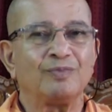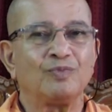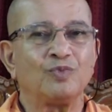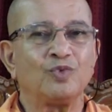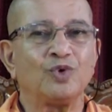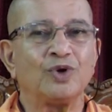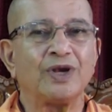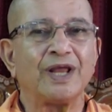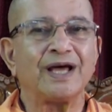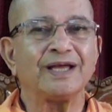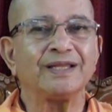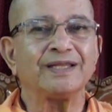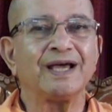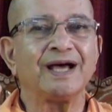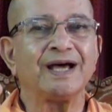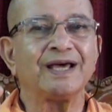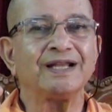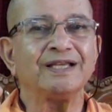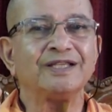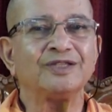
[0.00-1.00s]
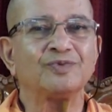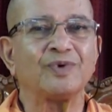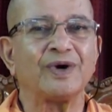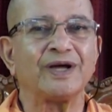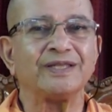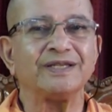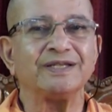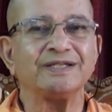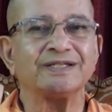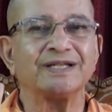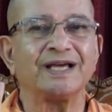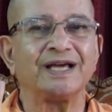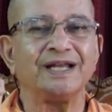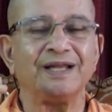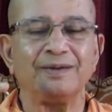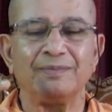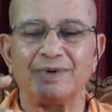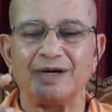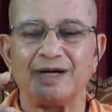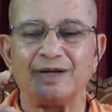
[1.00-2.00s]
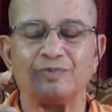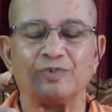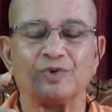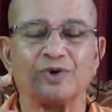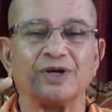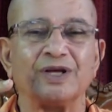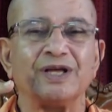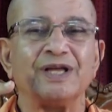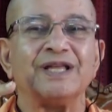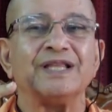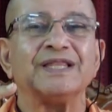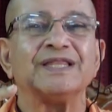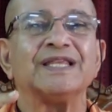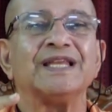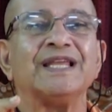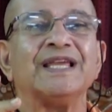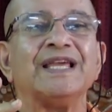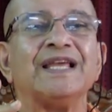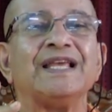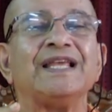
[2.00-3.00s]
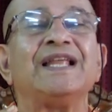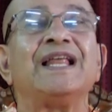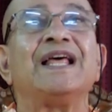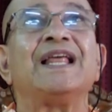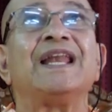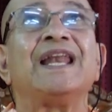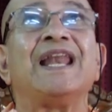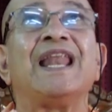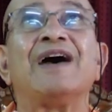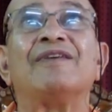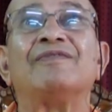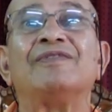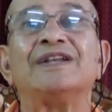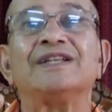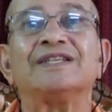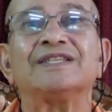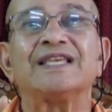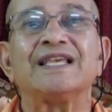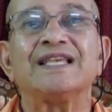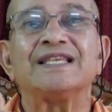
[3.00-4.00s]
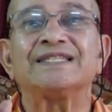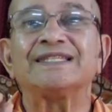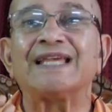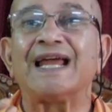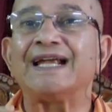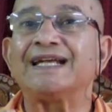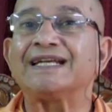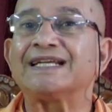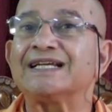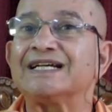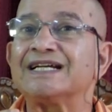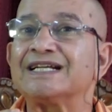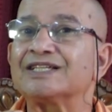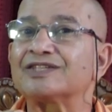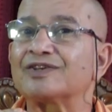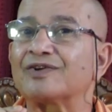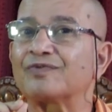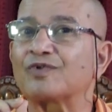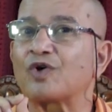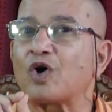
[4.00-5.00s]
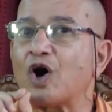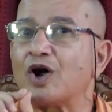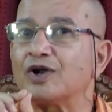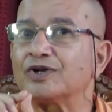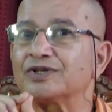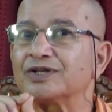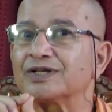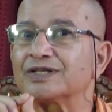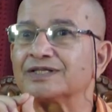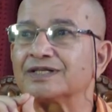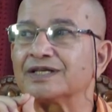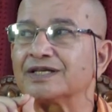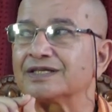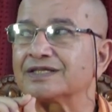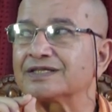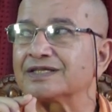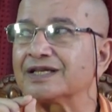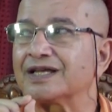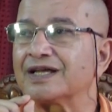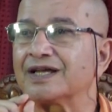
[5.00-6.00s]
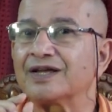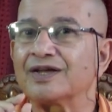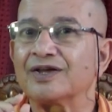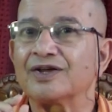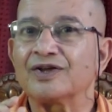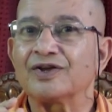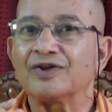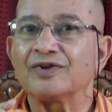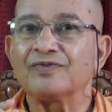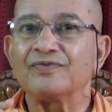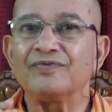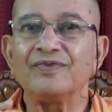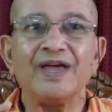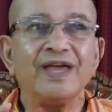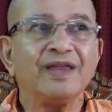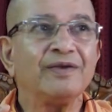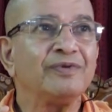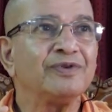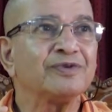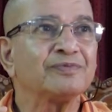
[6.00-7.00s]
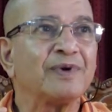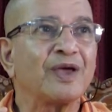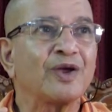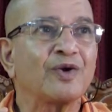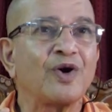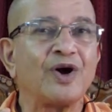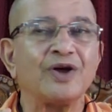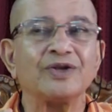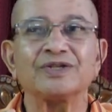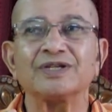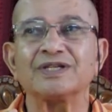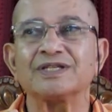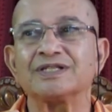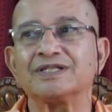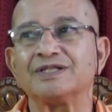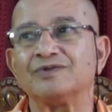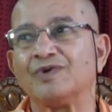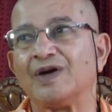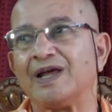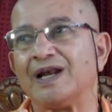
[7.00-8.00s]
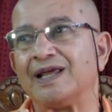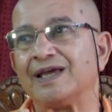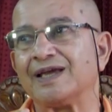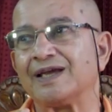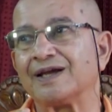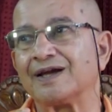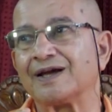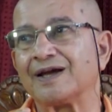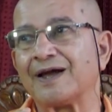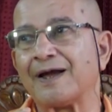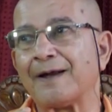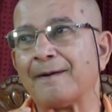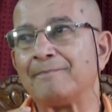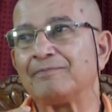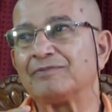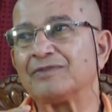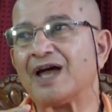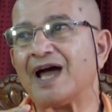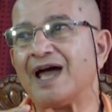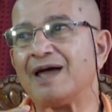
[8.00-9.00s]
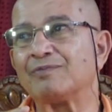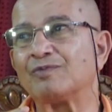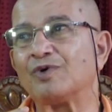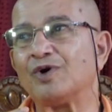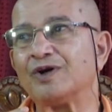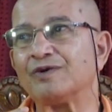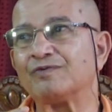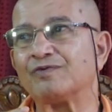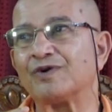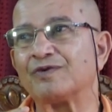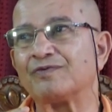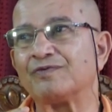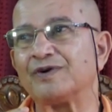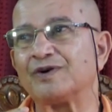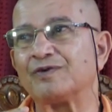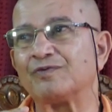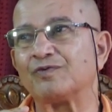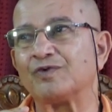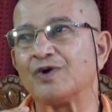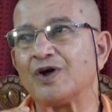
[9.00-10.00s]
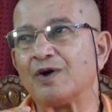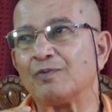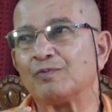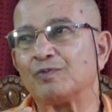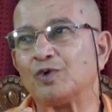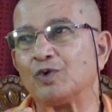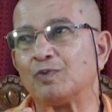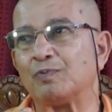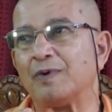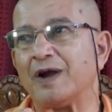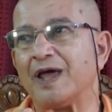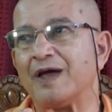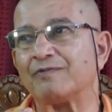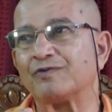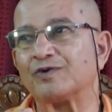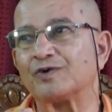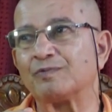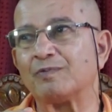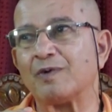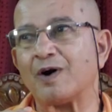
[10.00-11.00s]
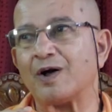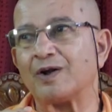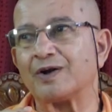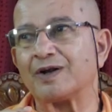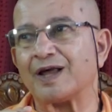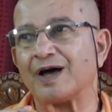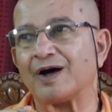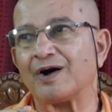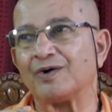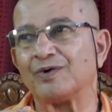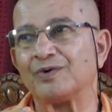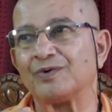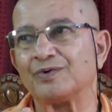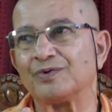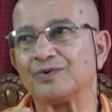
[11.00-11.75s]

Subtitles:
Mooladhara, Swadhisthana, Manipura. 3 levels, centers of consciousness. Where is my conscious dwelling? I am going to play football now.